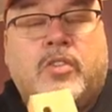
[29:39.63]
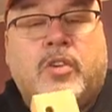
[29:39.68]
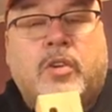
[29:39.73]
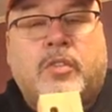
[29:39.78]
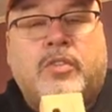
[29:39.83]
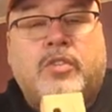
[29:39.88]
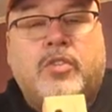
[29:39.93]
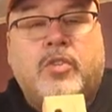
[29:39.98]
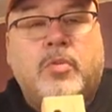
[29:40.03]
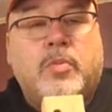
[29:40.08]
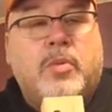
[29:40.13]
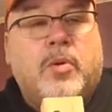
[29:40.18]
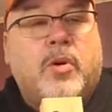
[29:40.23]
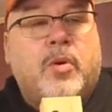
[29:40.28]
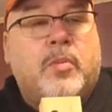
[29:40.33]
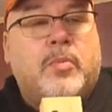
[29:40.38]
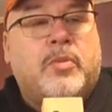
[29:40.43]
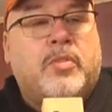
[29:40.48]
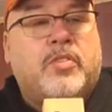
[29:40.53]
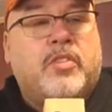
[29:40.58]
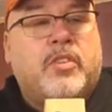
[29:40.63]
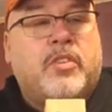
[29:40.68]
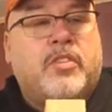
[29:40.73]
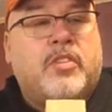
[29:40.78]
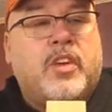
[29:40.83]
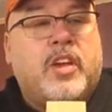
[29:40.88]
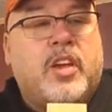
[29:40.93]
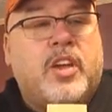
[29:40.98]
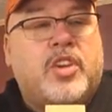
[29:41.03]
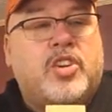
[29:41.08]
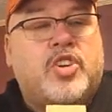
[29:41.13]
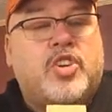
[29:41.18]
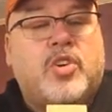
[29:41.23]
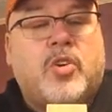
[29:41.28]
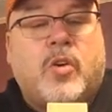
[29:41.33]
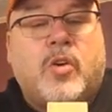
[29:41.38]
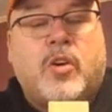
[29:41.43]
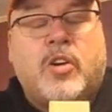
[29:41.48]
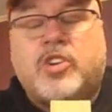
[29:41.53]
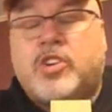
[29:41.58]
serves two purposes. It
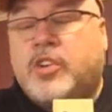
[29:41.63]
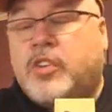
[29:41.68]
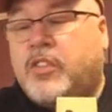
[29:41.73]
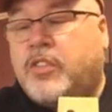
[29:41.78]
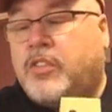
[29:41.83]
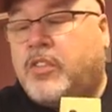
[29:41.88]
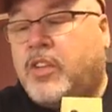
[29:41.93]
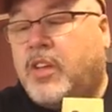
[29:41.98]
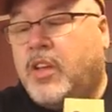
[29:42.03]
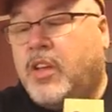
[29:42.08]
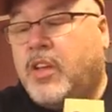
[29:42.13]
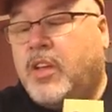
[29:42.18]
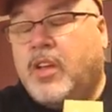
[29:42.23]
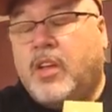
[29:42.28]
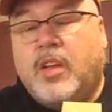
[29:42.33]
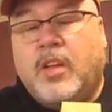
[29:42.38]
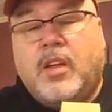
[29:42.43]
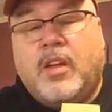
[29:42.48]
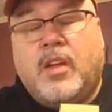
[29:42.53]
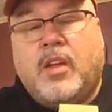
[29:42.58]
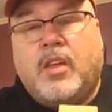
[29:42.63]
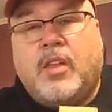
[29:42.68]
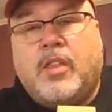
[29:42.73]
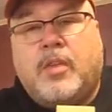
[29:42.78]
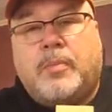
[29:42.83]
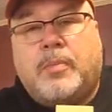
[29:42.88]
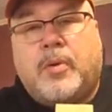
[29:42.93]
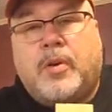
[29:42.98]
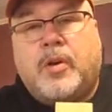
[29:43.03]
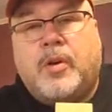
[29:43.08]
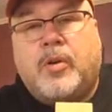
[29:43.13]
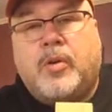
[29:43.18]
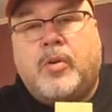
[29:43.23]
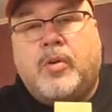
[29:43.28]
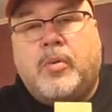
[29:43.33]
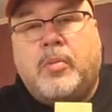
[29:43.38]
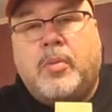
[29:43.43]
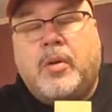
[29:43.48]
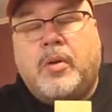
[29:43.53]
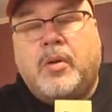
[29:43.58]
charges the
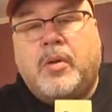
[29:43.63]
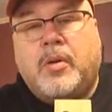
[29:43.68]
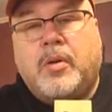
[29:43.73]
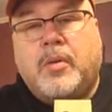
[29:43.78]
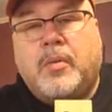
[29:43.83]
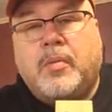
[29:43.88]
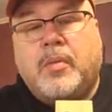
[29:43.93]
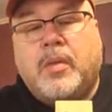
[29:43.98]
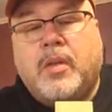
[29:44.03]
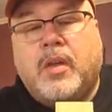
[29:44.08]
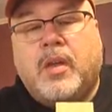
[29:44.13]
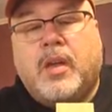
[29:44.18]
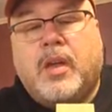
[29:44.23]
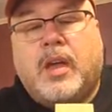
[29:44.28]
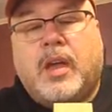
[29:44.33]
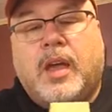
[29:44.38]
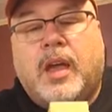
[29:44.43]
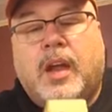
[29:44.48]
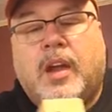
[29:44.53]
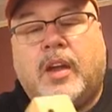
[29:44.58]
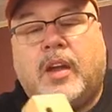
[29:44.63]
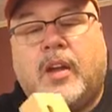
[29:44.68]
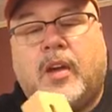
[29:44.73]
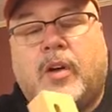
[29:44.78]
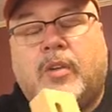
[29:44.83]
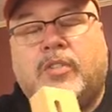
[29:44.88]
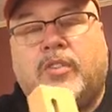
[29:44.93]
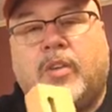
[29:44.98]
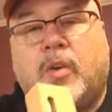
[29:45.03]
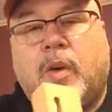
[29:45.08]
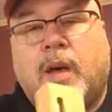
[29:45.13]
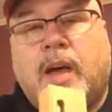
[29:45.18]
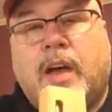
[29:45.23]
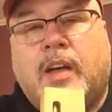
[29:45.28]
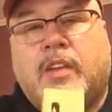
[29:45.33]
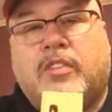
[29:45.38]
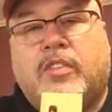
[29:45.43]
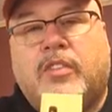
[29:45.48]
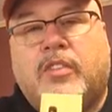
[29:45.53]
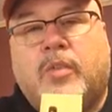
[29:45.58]
probe, and it also
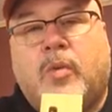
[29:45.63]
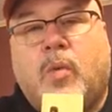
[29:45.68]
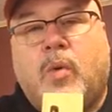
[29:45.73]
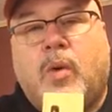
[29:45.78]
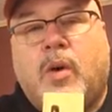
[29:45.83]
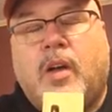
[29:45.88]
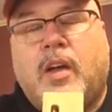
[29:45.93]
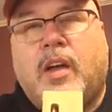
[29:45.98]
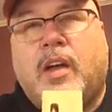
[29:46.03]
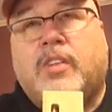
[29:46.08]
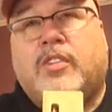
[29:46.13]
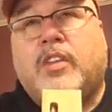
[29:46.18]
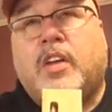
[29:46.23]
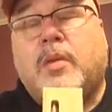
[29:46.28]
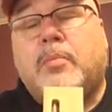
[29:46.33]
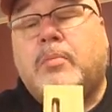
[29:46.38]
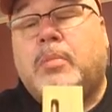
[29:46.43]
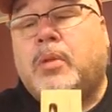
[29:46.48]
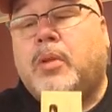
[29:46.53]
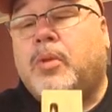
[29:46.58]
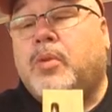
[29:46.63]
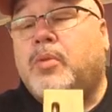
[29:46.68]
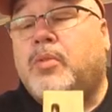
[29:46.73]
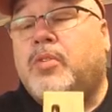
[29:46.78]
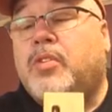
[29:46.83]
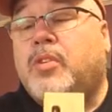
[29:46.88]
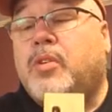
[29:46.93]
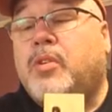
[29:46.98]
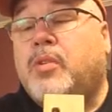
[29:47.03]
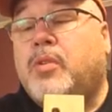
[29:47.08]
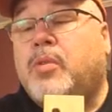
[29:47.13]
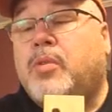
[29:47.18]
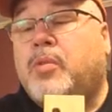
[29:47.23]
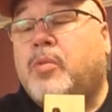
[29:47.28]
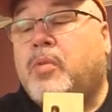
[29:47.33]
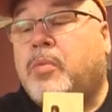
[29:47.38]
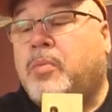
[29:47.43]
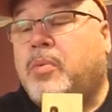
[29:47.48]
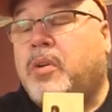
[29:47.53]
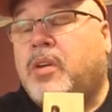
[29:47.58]
acts as a Bluetooth
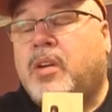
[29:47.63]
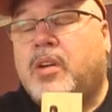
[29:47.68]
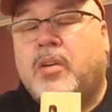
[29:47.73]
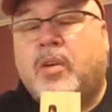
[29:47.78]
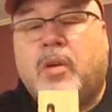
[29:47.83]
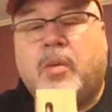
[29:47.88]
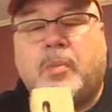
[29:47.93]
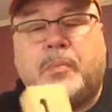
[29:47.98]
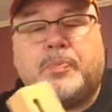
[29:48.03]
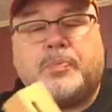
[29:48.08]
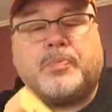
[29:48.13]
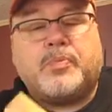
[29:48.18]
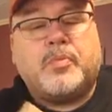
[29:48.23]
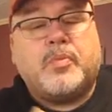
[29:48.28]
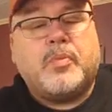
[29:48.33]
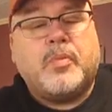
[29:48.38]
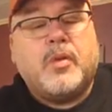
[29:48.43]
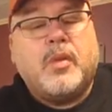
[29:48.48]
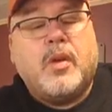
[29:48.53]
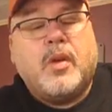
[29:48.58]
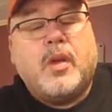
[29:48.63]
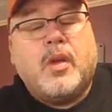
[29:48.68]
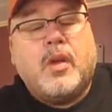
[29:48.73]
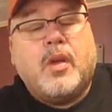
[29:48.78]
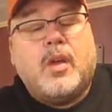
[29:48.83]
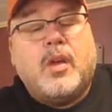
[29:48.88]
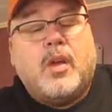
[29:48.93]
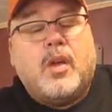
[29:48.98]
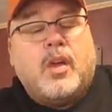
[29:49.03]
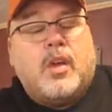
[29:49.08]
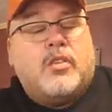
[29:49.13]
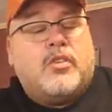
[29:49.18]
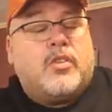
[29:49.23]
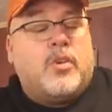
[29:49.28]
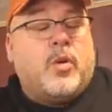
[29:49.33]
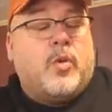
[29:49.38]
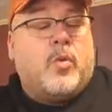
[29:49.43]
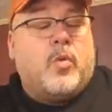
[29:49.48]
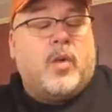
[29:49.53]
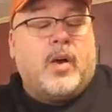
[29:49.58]
repeater.
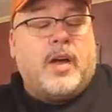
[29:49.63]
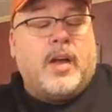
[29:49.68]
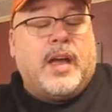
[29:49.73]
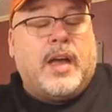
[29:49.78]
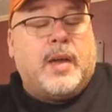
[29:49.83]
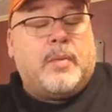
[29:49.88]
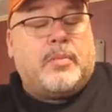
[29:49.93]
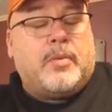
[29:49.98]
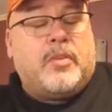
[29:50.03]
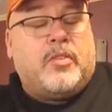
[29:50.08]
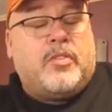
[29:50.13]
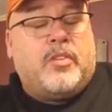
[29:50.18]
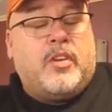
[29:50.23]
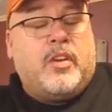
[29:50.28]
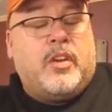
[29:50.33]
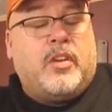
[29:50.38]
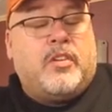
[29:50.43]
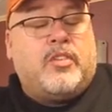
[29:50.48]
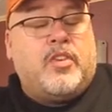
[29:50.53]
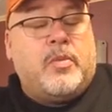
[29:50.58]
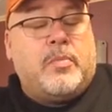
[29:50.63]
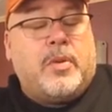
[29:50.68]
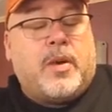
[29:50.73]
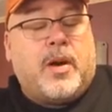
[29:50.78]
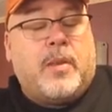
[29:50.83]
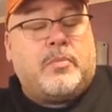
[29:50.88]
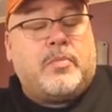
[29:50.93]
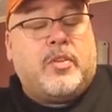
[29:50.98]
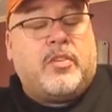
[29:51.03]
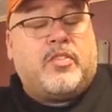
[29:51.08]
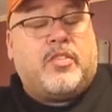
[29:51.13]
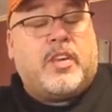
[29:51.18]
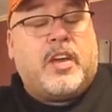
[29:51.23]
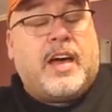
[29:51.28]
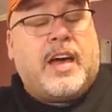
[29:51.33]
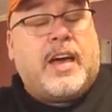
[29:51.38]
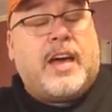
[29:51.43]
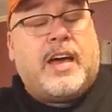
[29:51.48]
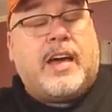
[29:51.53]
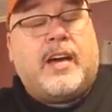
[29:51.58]
So what happens is you pop this
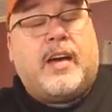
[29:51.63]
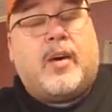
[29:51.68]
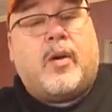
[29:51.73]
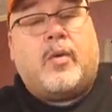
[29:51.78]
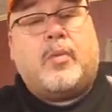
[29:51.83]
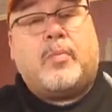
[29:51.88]
guy out,